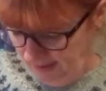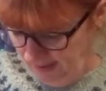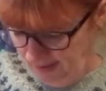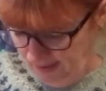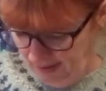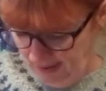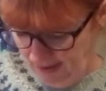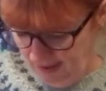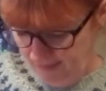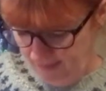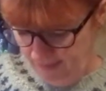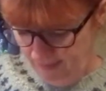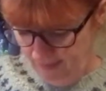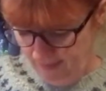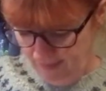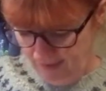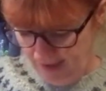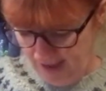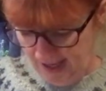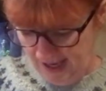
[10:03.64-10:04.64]

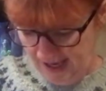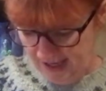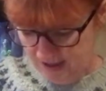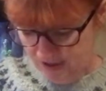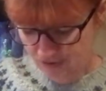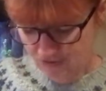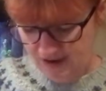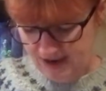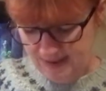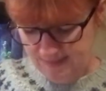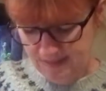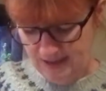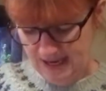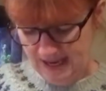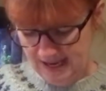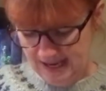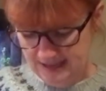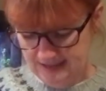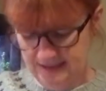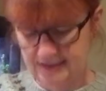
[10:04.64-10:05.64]
I had great
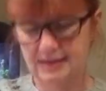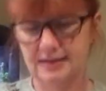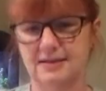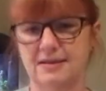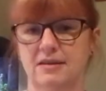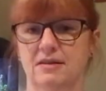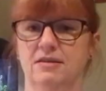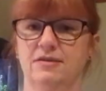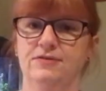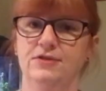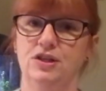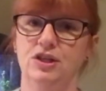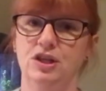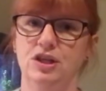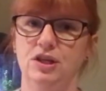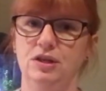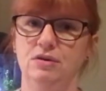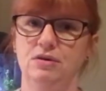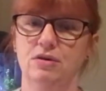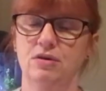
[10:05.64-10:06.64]
plans this
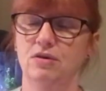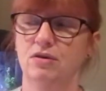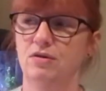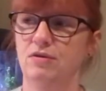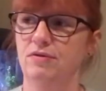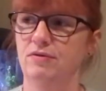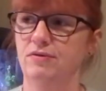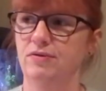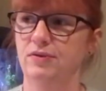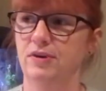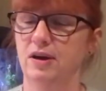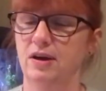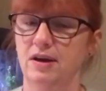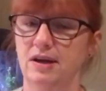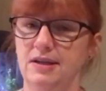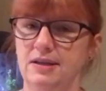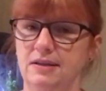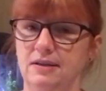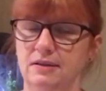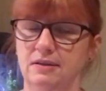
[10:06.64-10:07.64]
afternoon of
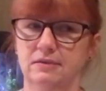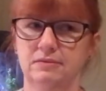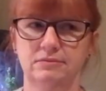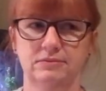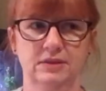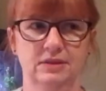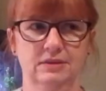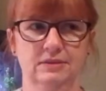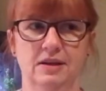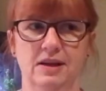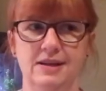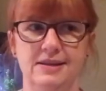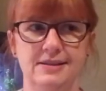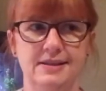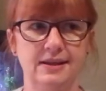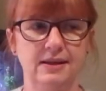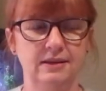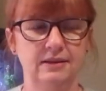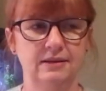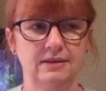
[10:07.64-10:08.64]

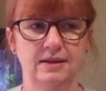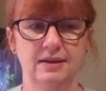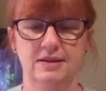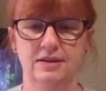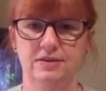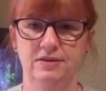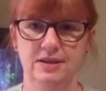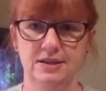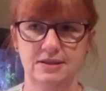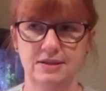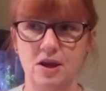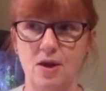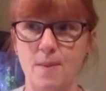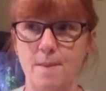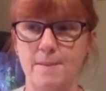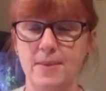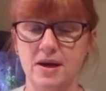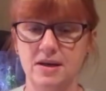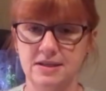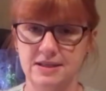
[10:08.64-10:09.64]
icing, I don't think so,
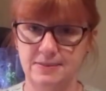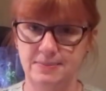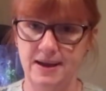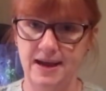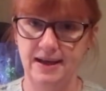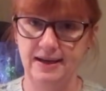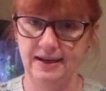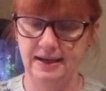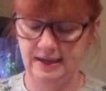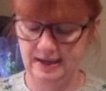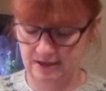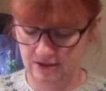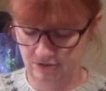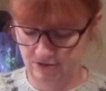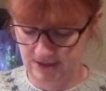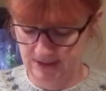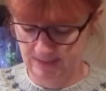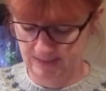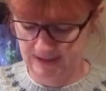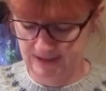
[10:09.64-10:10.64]
marzipanning the
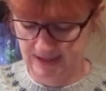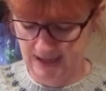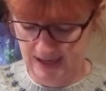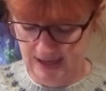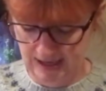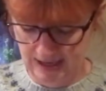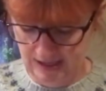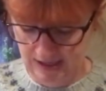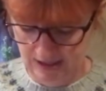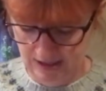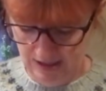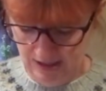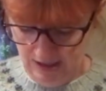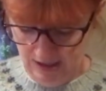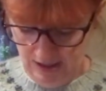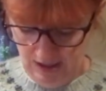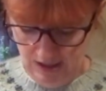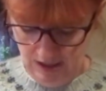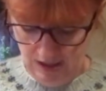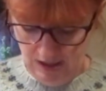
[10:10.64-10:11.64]
Christmas cake,
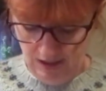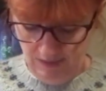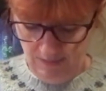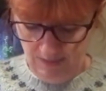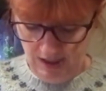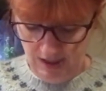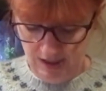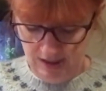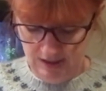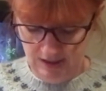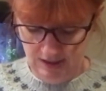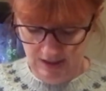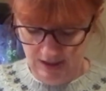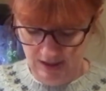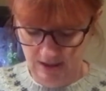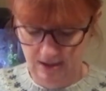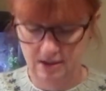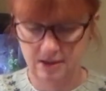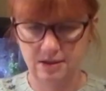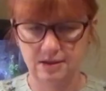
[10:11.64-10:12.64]
but
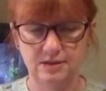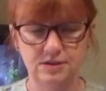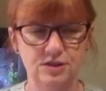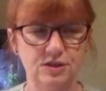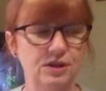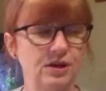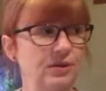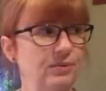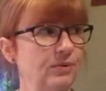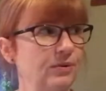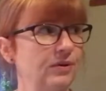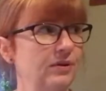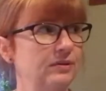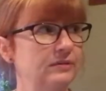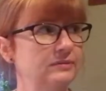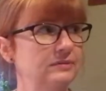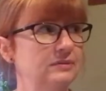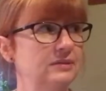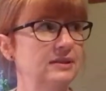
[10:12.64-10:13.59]
do you know what?